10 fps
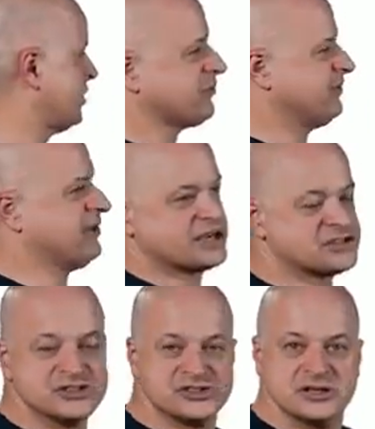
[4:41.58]

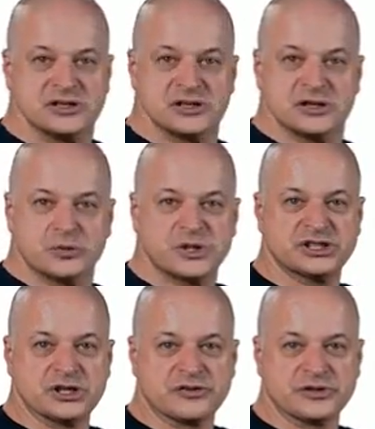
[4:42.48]
reflexes? Which
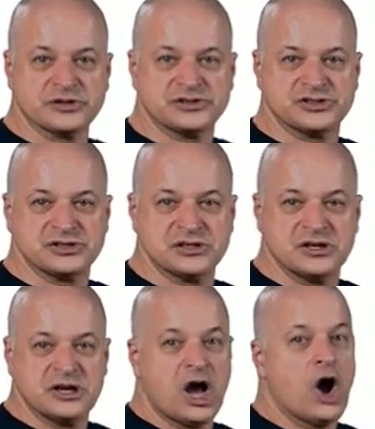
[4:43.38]
nerve roots?
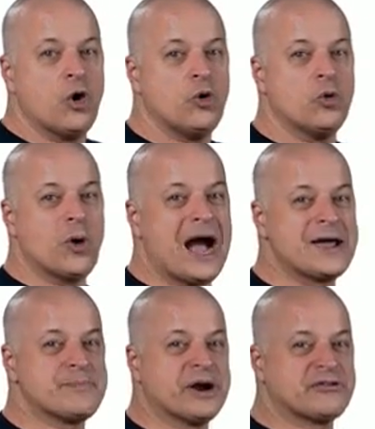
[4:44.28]
Oh,
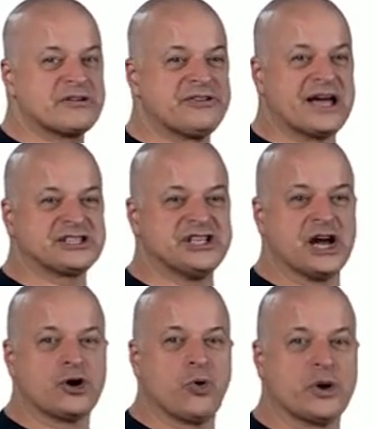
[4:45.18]
hyperreflexia,
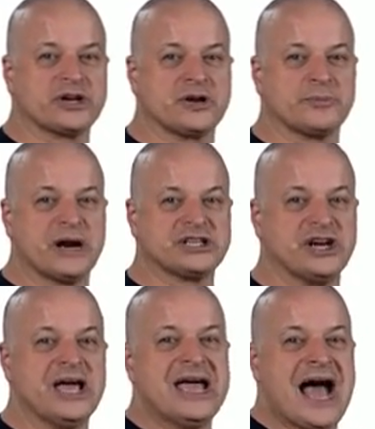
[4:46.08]
cord compression.
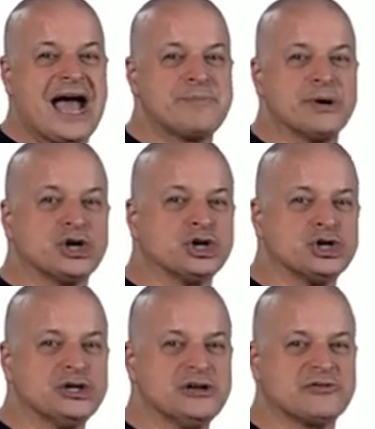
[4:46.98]

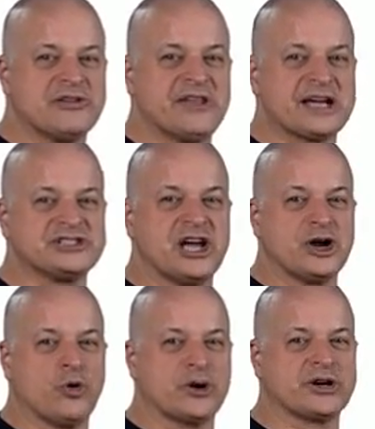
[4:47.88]
Hyperreflexia,
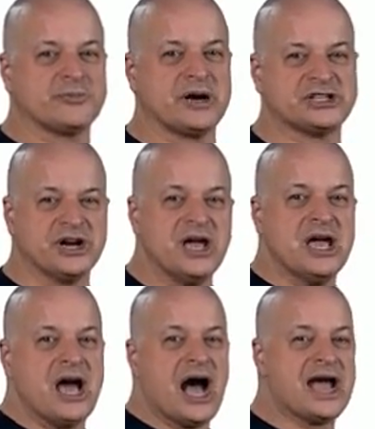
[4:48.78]
cord compression.
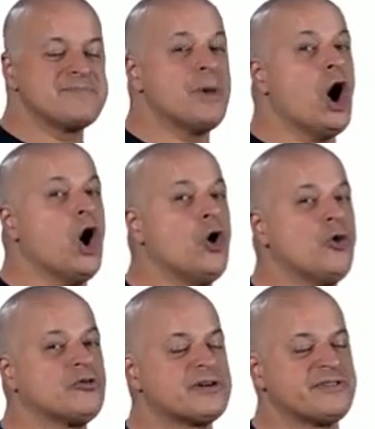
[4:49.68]

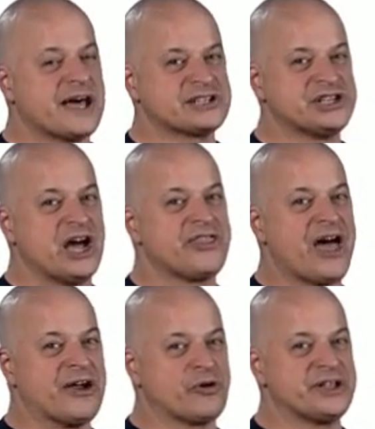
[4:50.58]
Hyporeflexia,
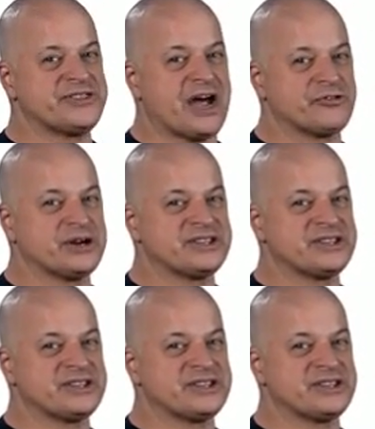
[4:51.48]
thyroid, thyroid,